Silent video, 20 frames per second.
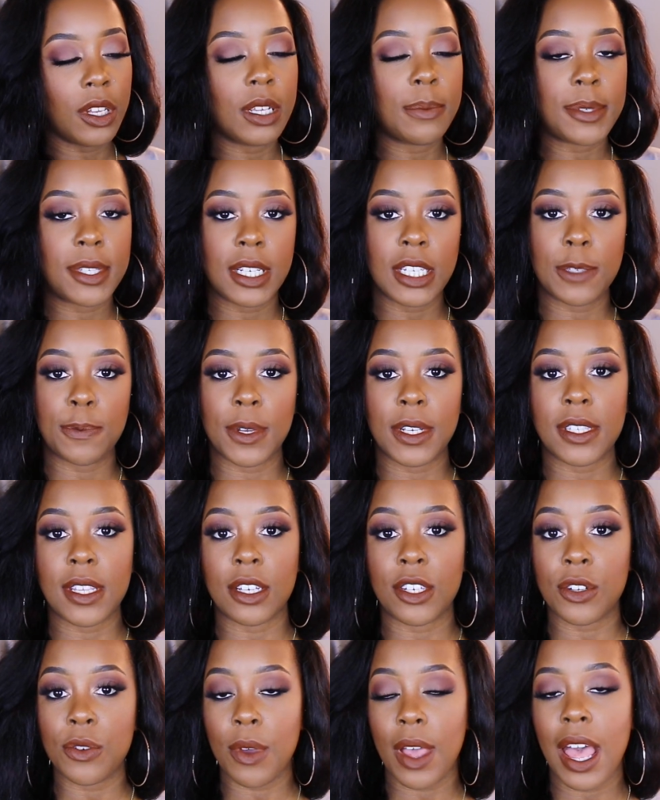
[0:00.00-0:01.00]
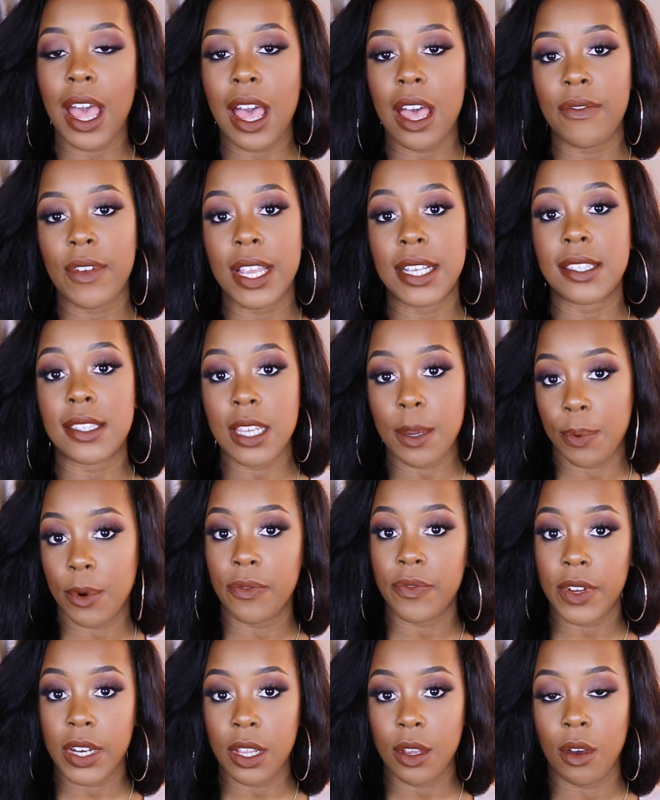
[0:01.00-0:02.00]
lipsticks because I do have a
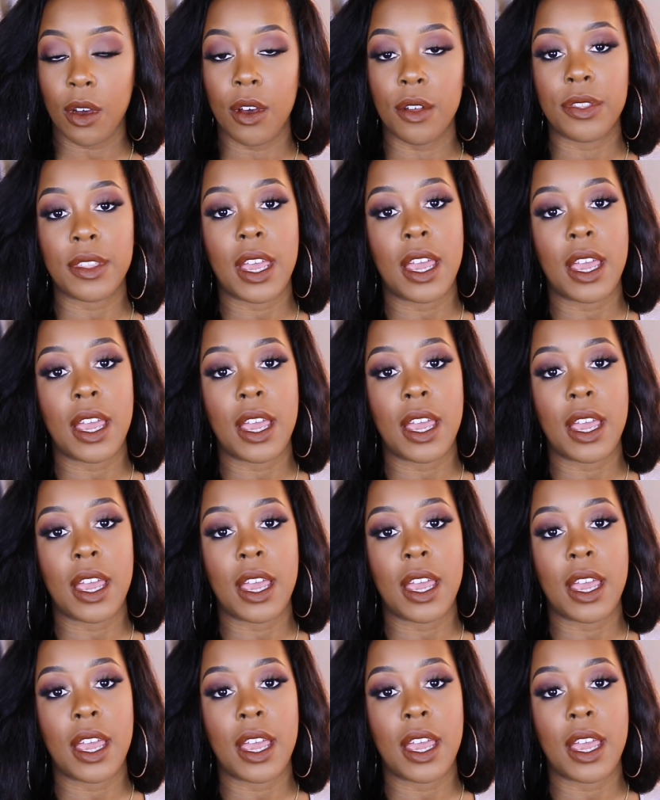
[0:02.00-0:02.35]
separate video on